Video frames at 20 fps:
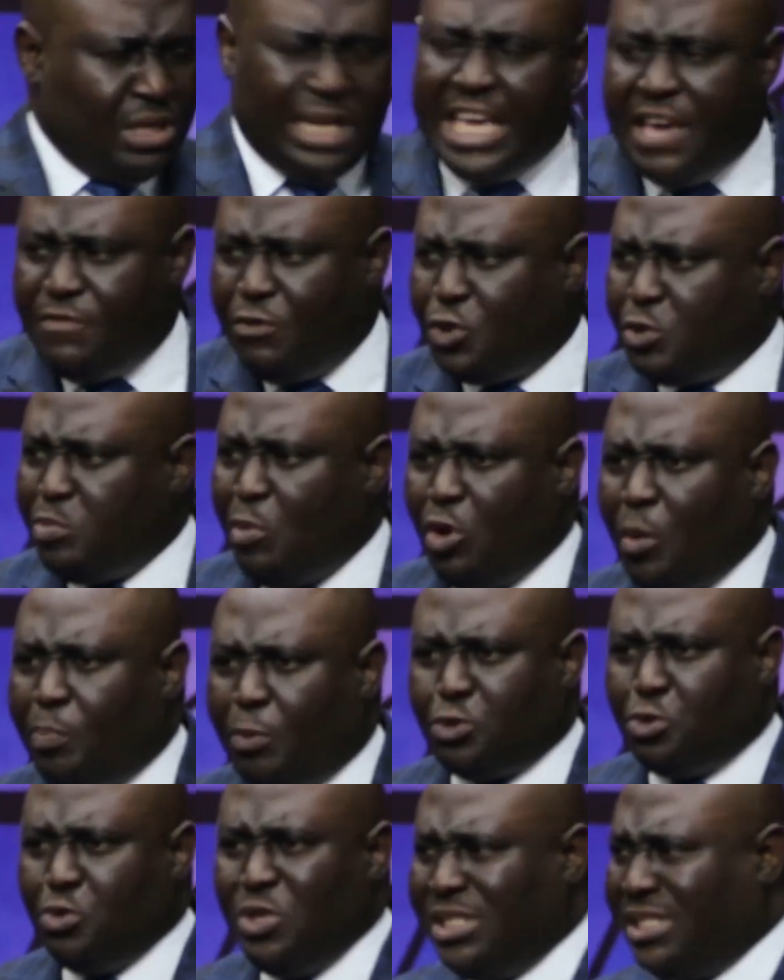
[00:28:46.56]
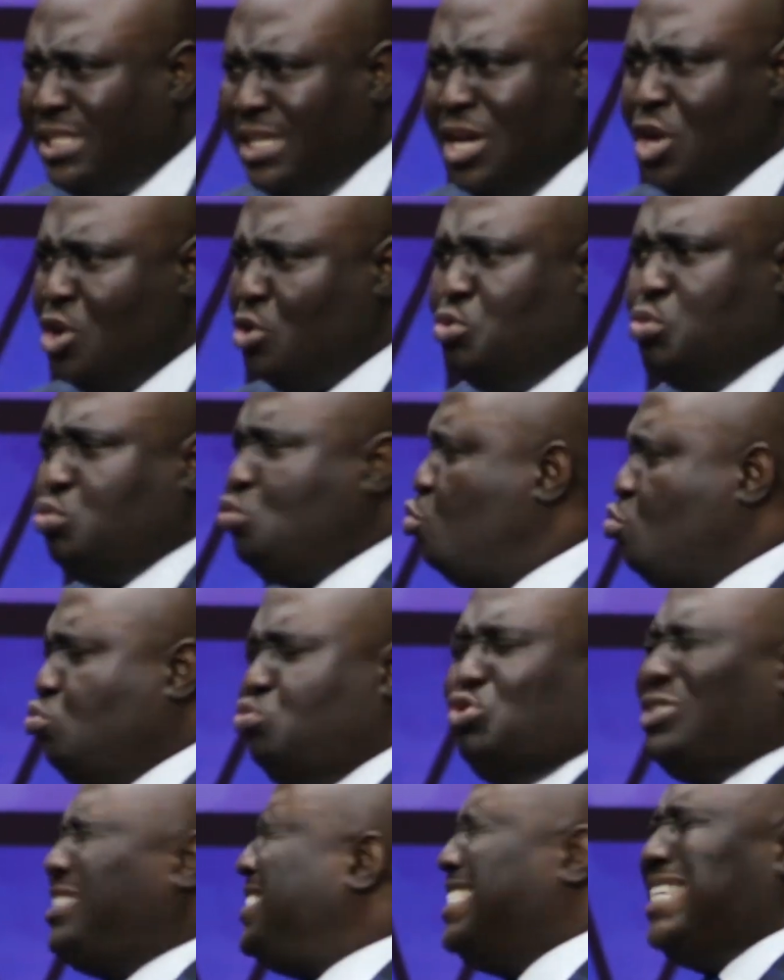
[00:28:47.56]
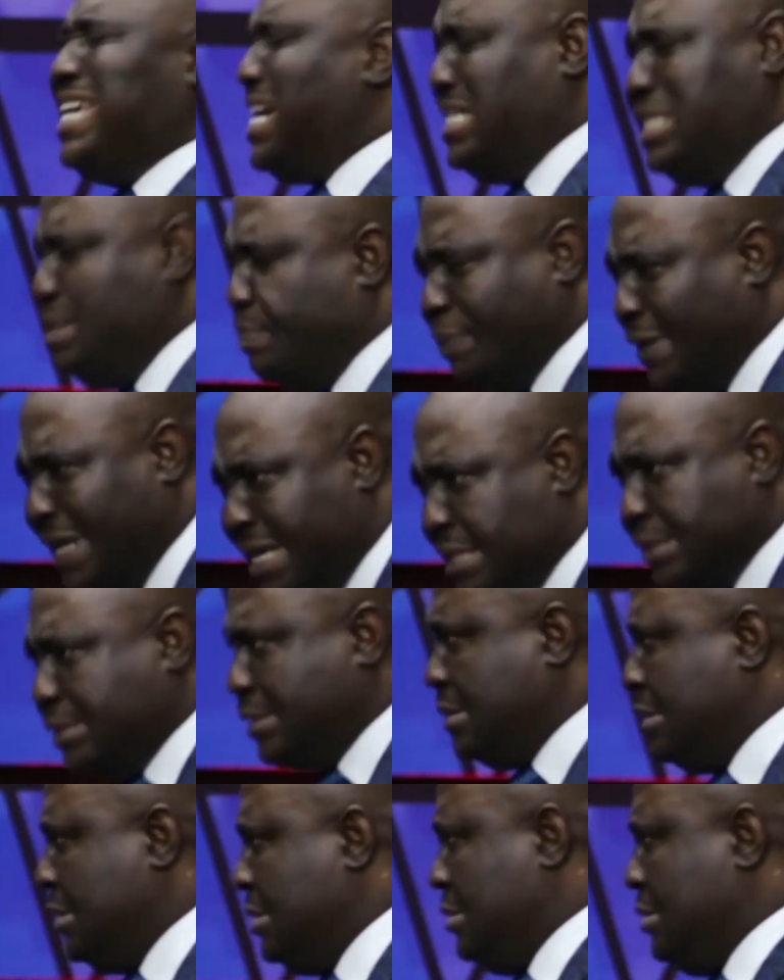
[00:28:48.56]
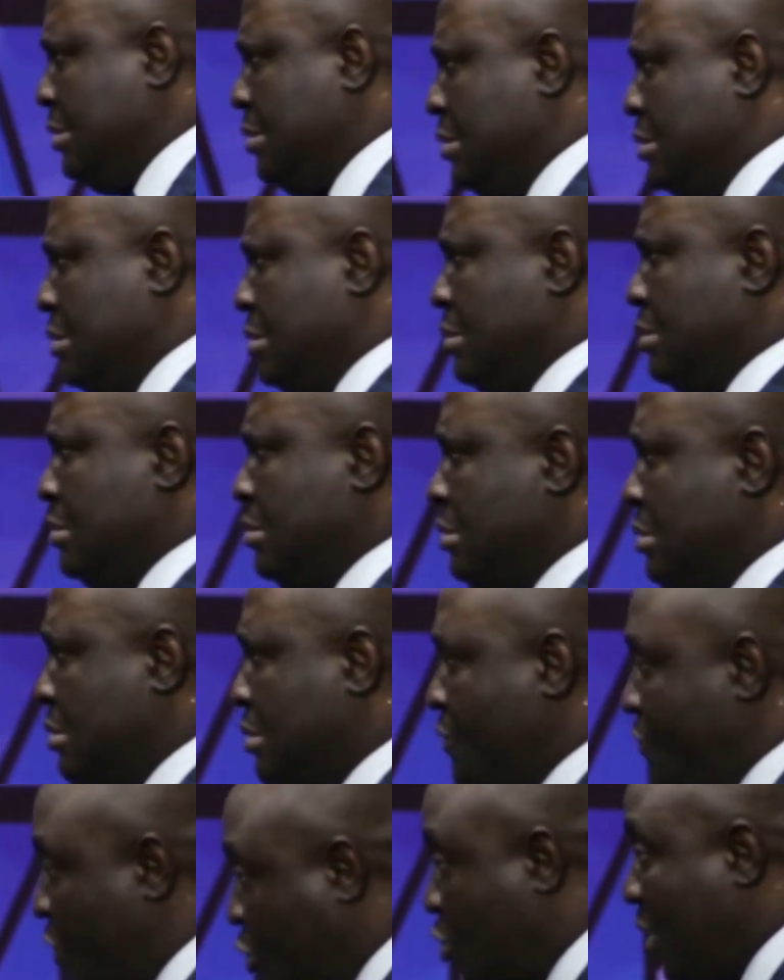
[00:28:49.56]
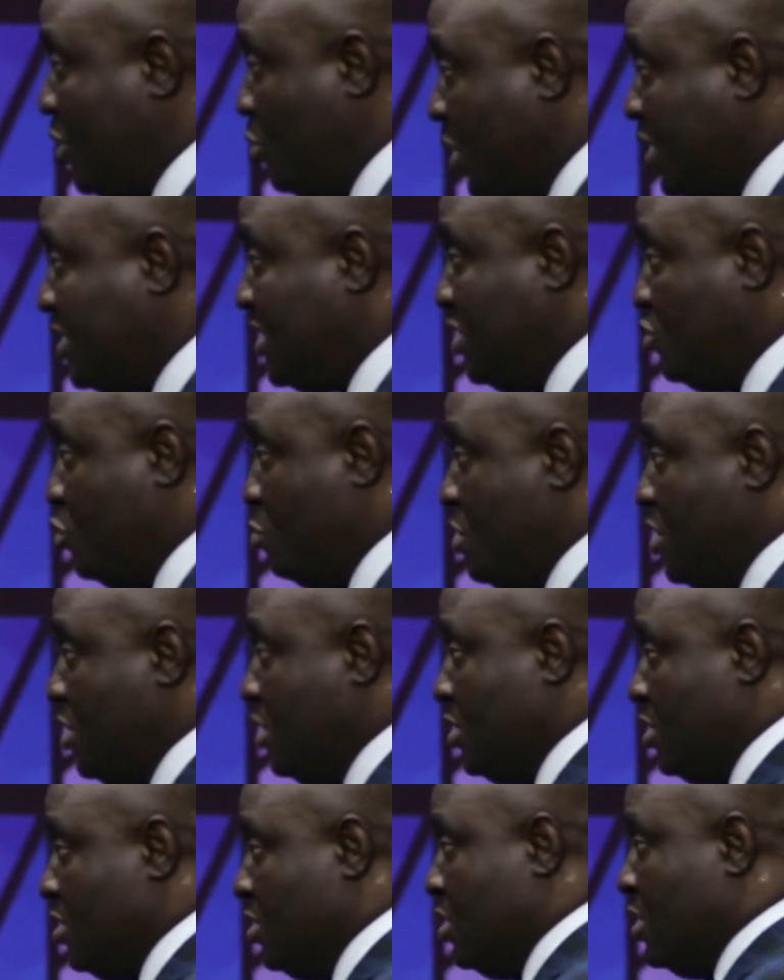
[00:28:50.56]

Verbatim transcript: They give you small opportunity, you, you tear the place. Victor, are you listening to me?